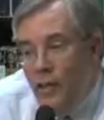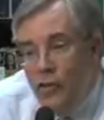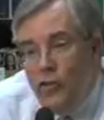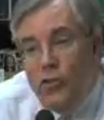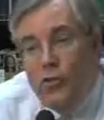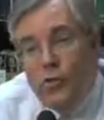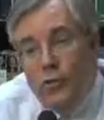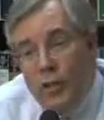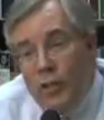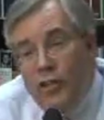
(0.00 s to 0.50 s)

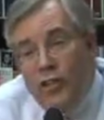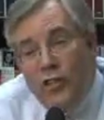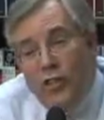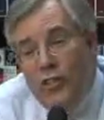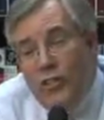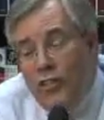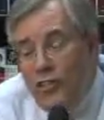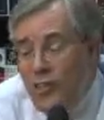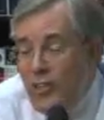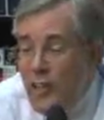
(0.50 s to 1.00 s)

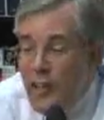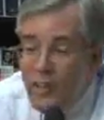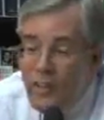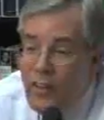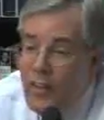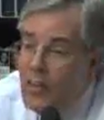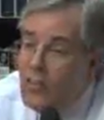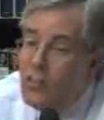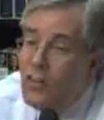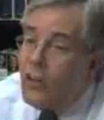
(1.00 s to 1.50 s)
judicious in saying
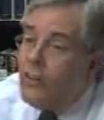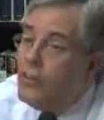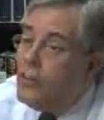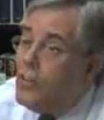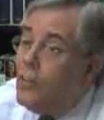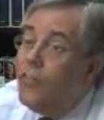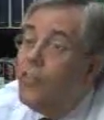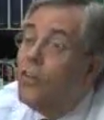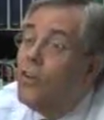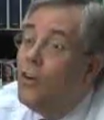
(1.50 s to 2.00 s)
these are
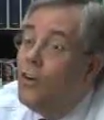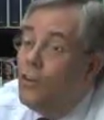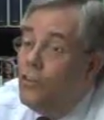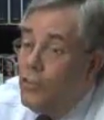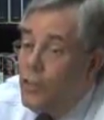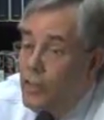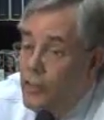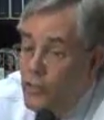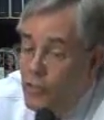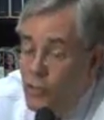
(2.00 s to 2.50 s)

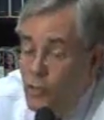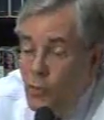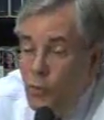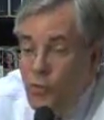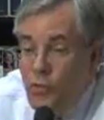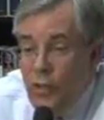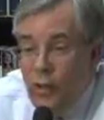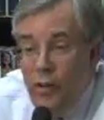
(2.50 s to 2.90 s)
difficult issues.